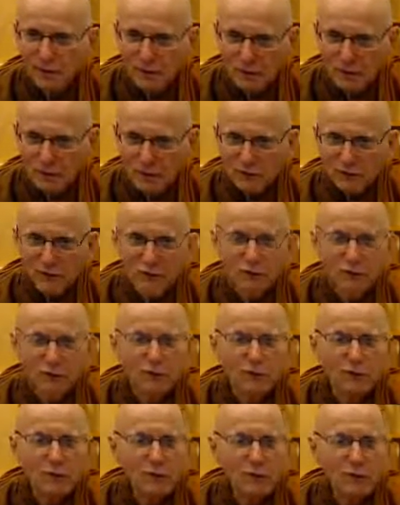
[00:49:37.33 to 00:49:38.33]
but
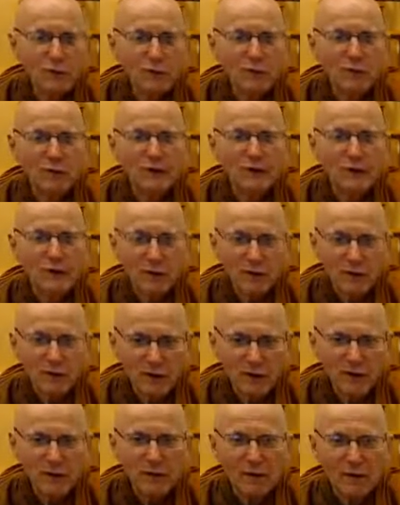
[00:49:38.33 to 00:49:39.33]
just to be
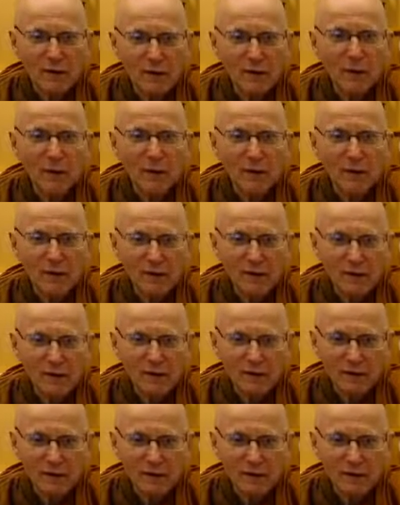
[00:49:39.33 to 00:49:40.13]
with the breath,